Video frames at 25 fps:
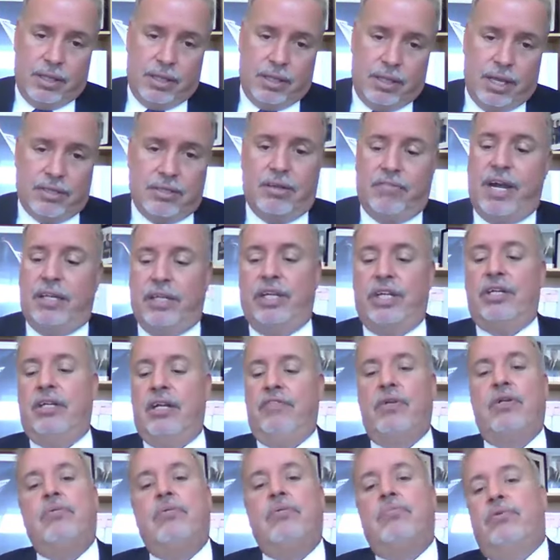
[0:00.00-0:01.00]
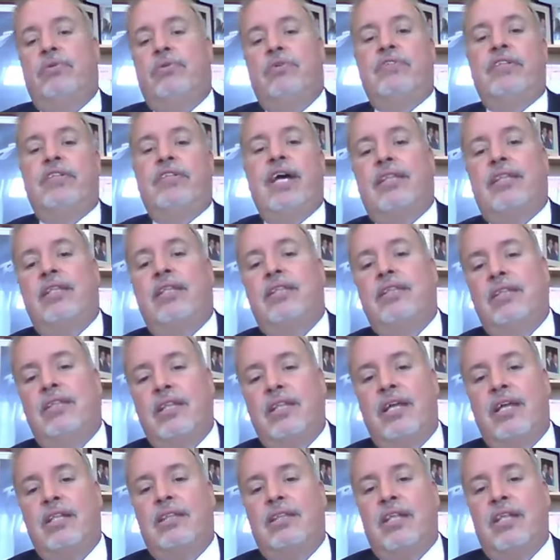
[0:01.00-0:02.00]
That's a violation. And if you can
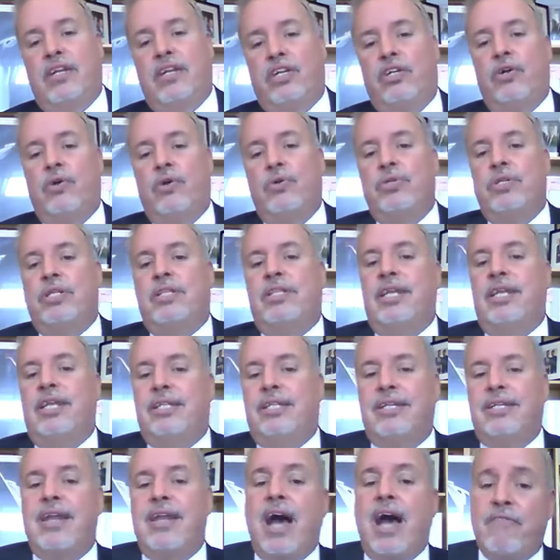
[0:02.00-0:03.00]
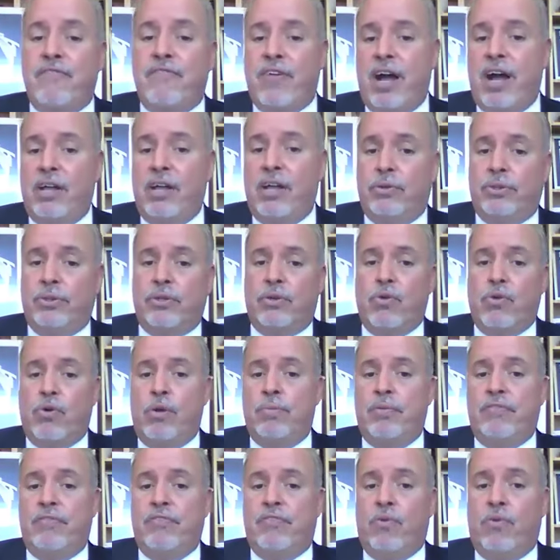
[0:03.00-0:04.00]
prove that, then that shows that they did not
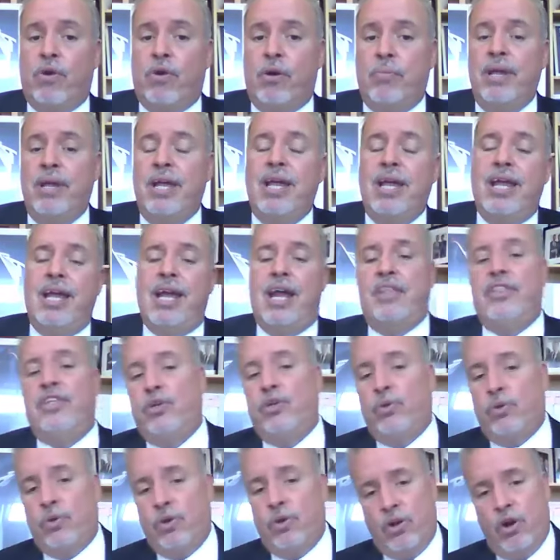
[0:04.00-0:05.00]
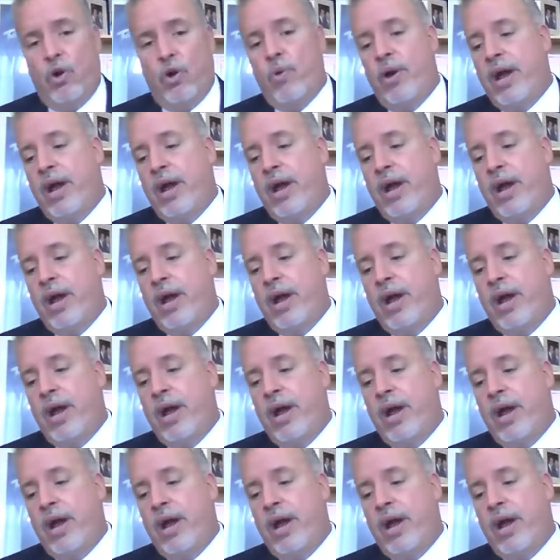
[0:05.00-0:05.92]
follow the corporate form, and you can go after them